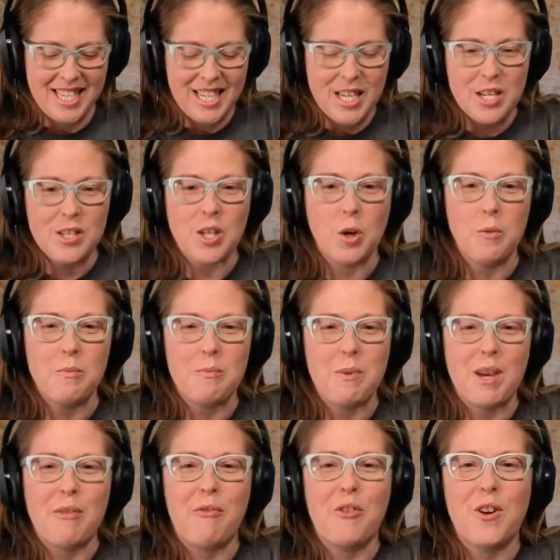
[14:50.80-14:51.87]
So
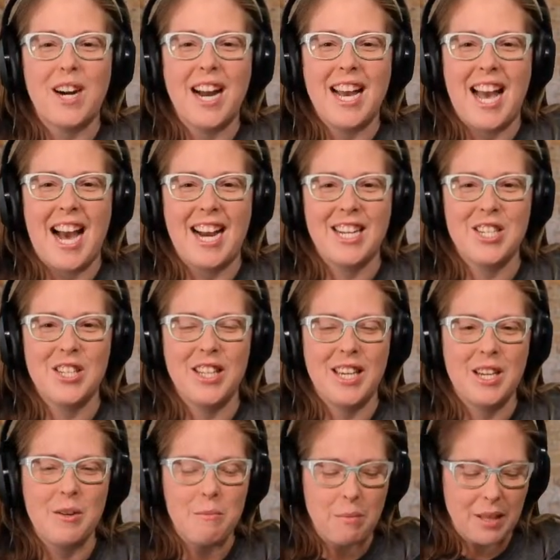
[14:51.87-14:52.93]
before I actually
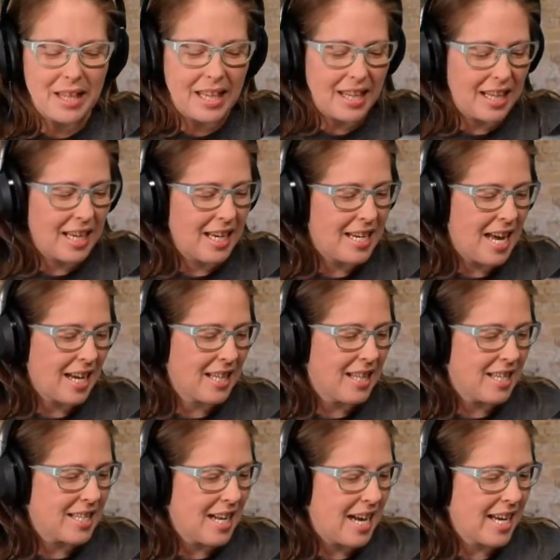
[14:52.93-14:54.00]
completely connect
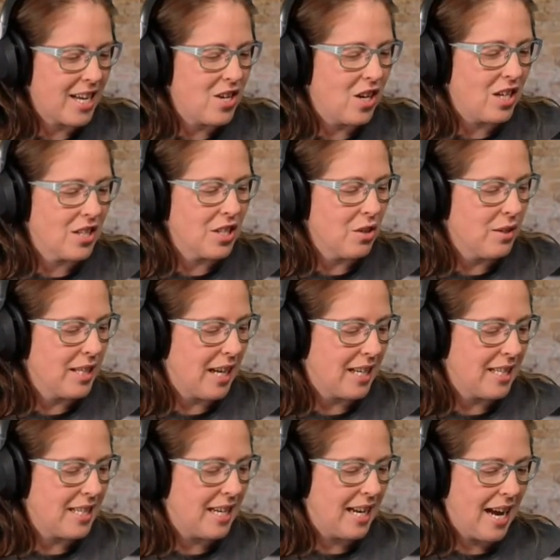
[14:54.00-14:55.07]
this, I can also
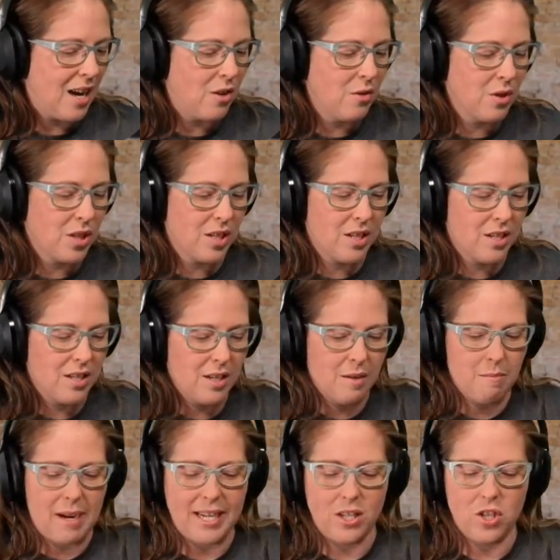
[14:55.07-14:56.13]
test it out
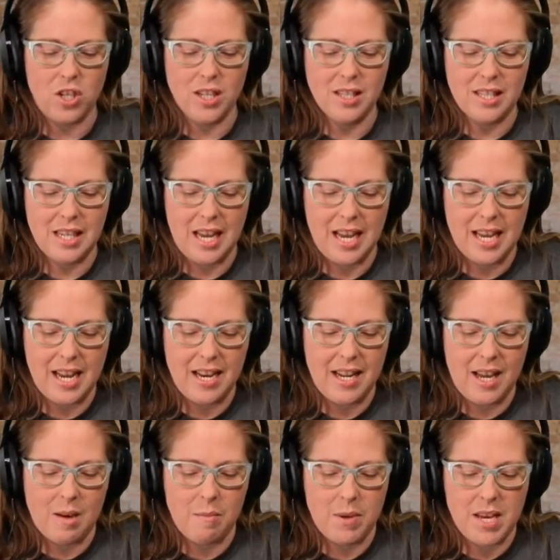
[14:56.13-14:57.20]
by just taking
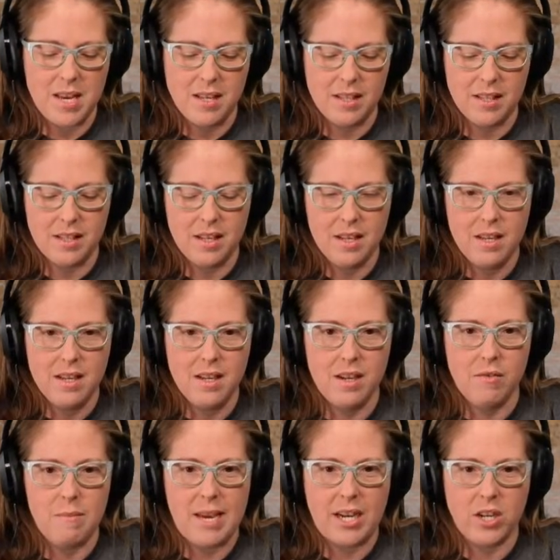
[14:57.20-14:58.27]
a piece
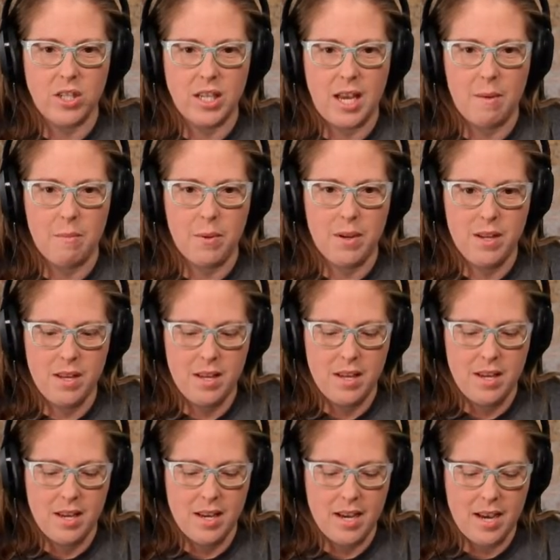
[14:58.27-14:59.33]
of maker tape
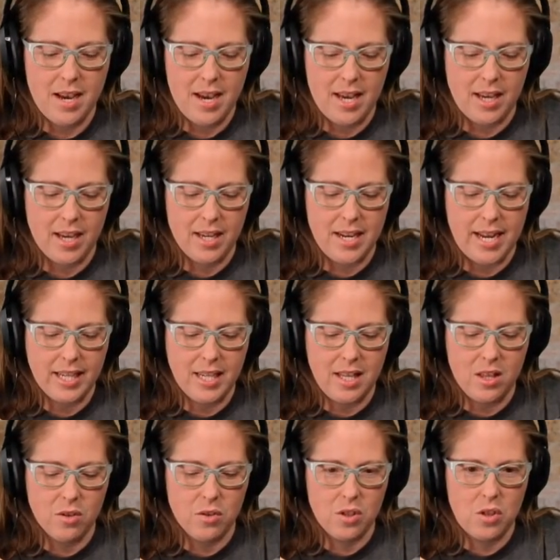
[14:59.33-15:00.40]
and connecting
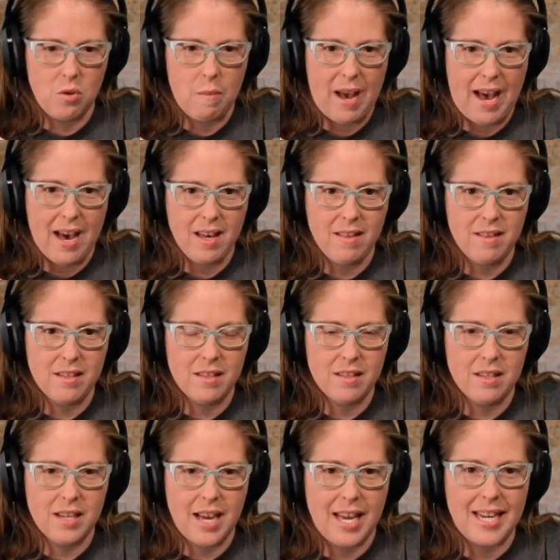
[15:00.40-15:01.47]
those two paths.
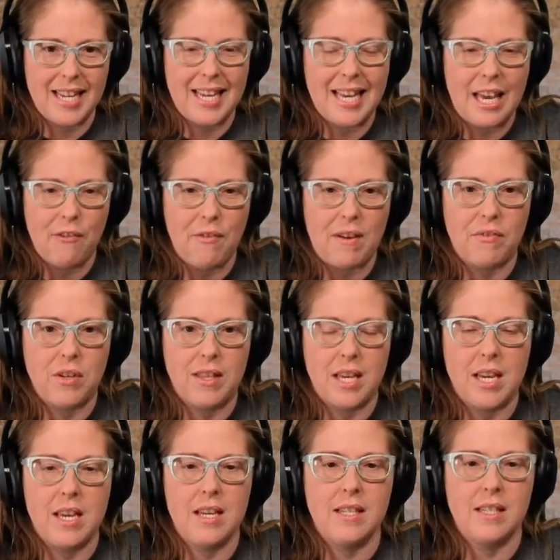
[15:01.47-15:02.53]
And if everything is